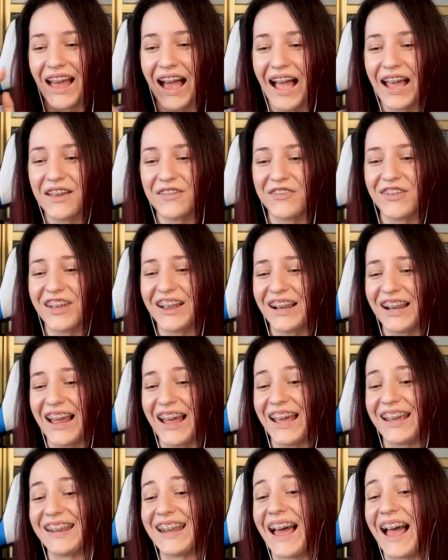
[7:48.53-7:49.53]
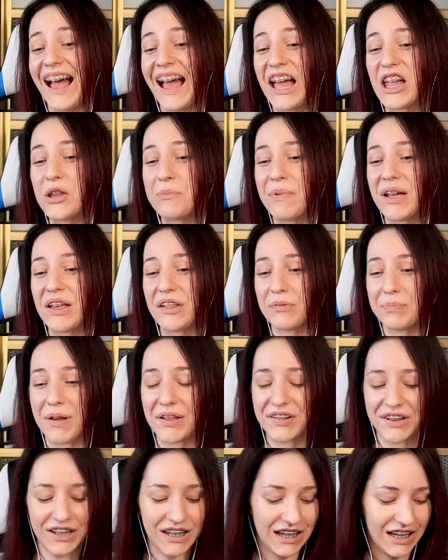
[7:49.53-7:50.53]
I feel like that anime is
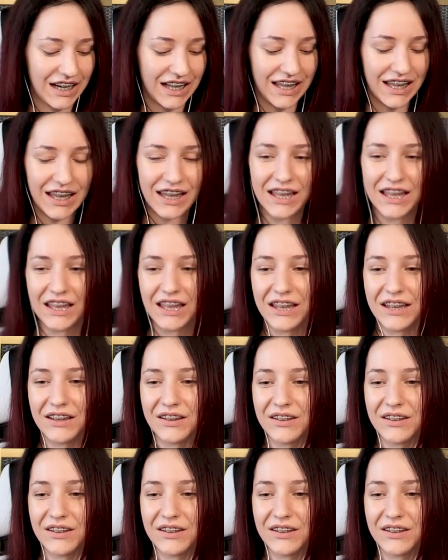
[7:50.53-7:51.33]
basically...